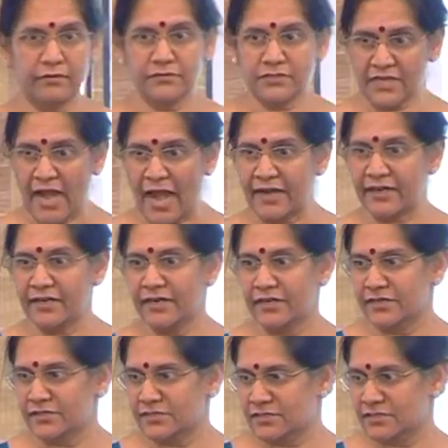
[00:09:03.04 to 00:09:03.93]

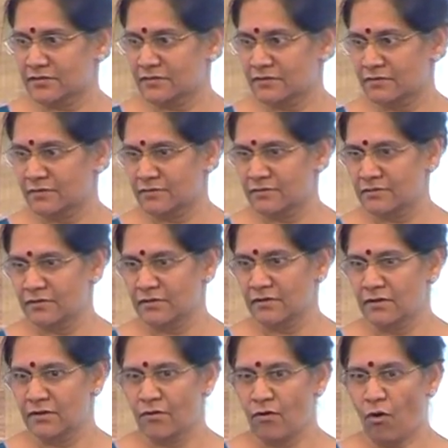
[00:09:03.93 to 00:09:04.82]
standards
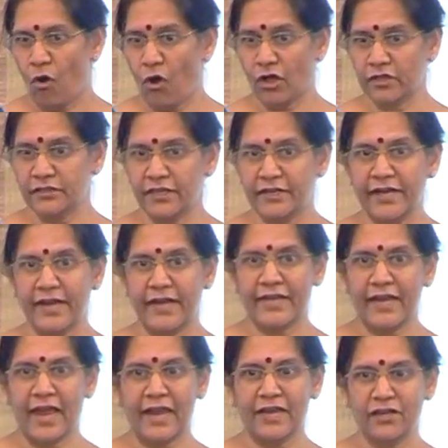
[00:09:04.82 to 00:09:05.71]
on the
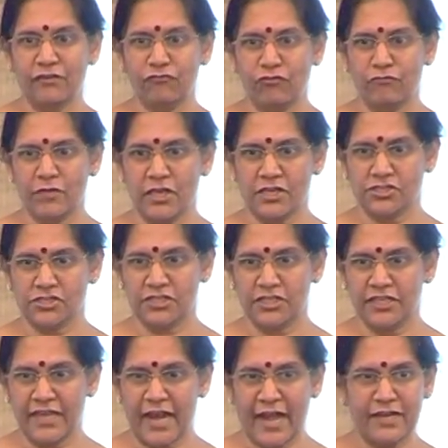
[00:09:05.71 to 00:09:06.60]
data and information,
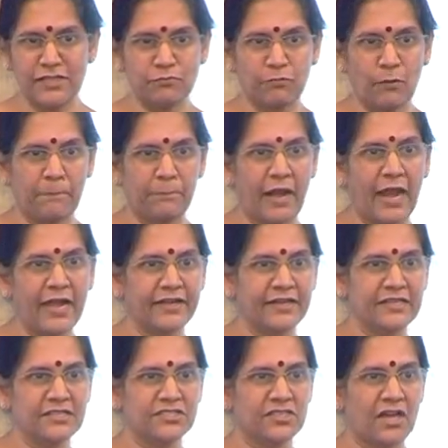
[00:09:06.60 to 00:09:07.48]
he had his
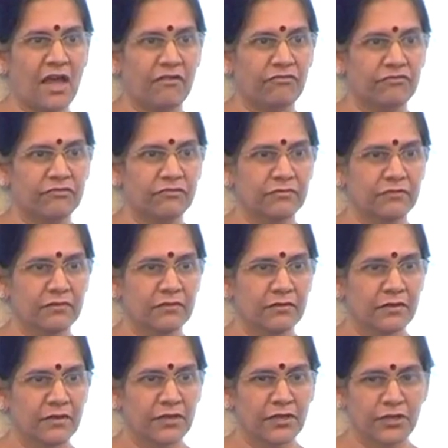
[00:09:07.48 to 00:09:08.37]
proprietary stuff,
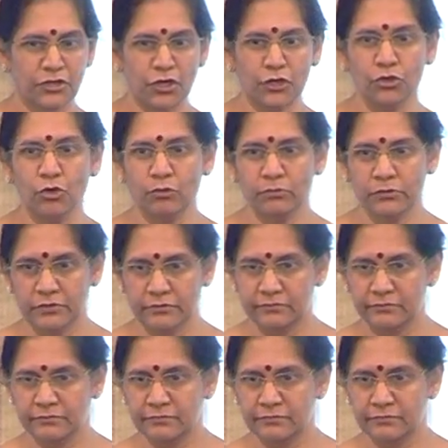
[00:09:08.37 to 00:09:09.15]
you're doomed.